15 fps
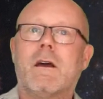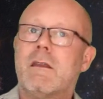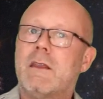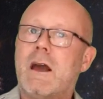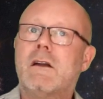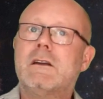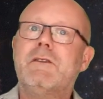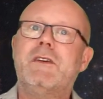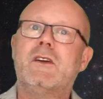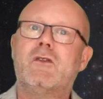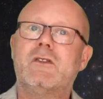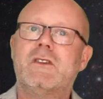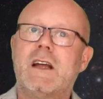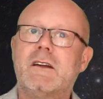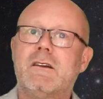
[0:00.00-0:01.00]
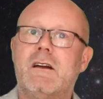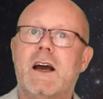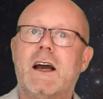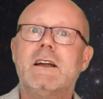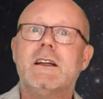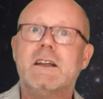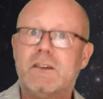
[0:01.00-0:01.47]
The artificial
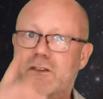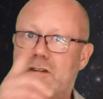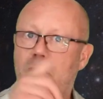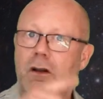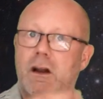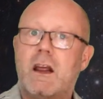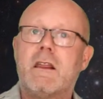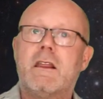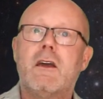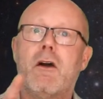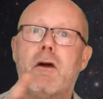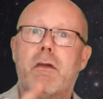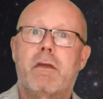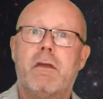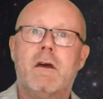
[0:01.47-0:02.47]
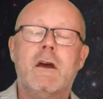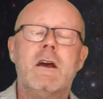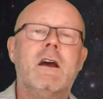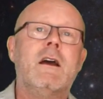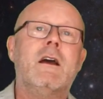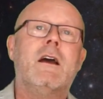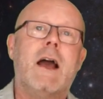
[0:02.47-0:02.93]
satellite is circling the Earth.
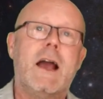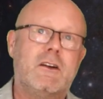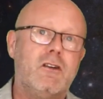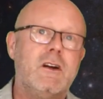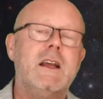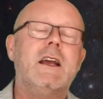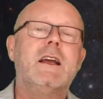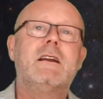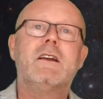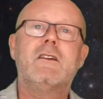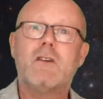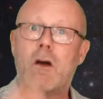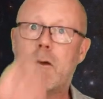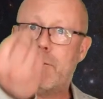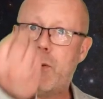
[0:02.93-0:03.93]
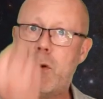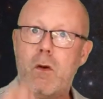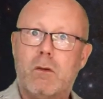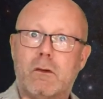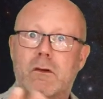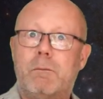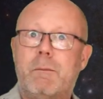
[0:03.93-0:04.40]
Actually, it is
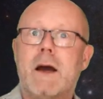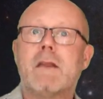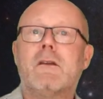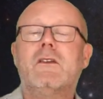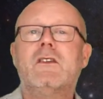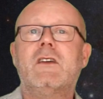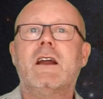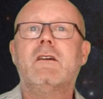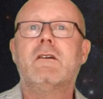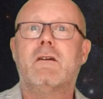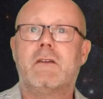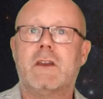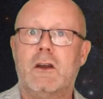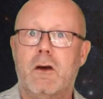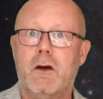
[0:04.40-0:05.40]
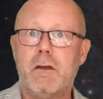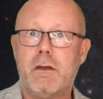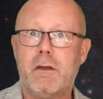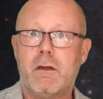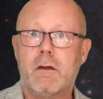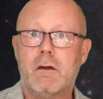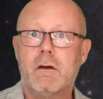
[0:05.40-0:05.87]
pulled by the center of the
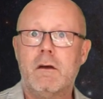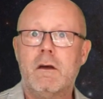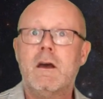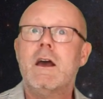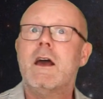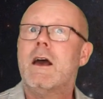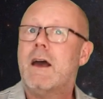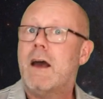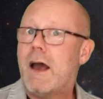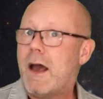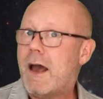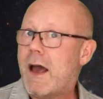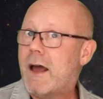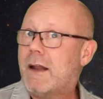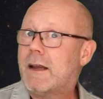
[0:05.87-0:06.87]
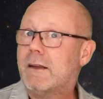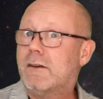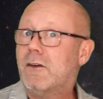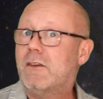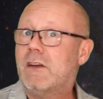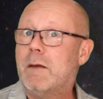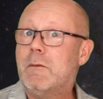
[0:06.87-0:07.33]
Earth, and at
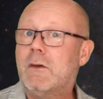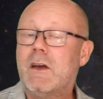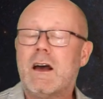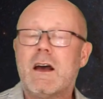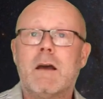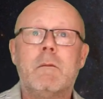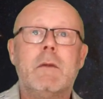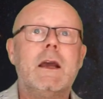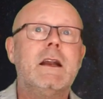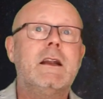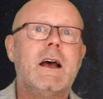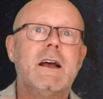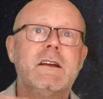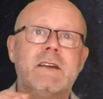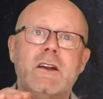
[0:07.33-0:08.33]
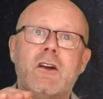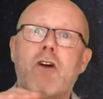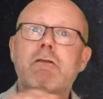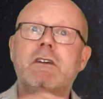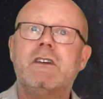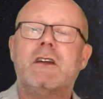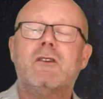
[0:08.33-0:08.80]
the same time, it has an
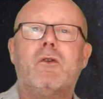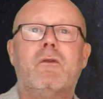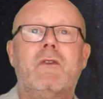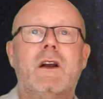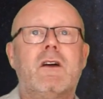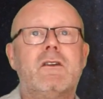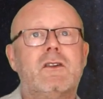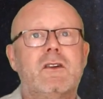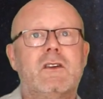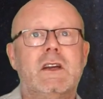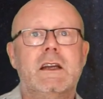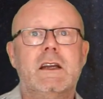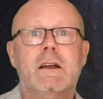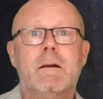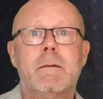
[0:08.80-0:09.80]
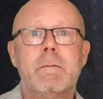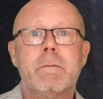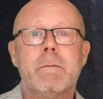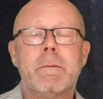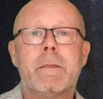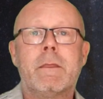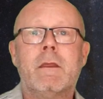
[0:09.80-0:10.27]
horizontal velocity.
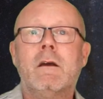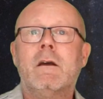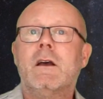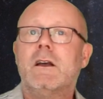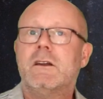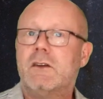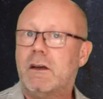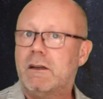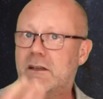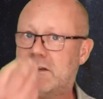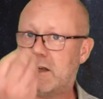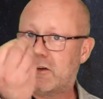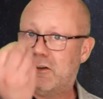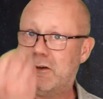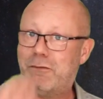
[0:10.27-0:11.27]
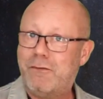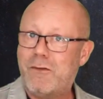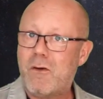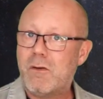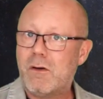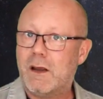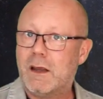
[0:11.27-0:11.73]
So it is actually
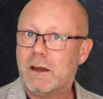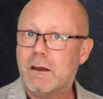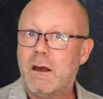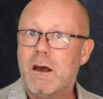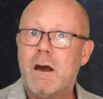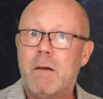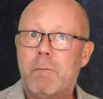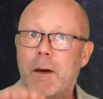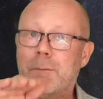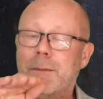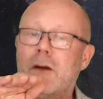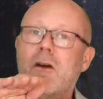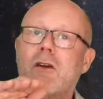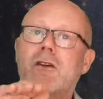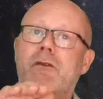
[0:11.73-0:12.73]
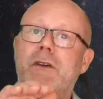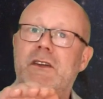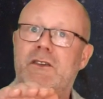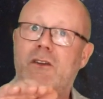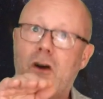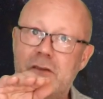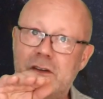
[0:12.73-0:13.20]
falling, but because of
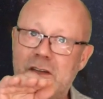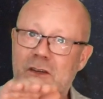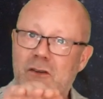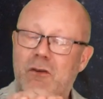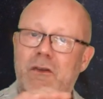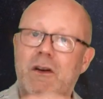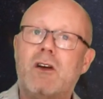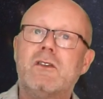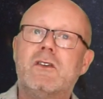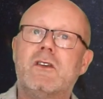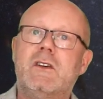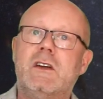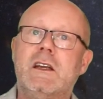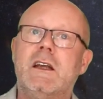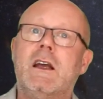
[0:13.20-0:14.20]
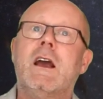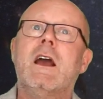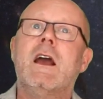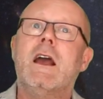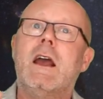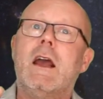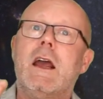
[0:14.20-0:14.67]
its horizontal velocity,
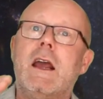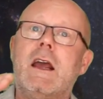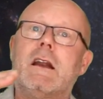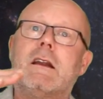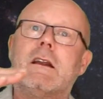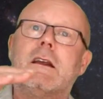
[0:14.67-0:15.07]
it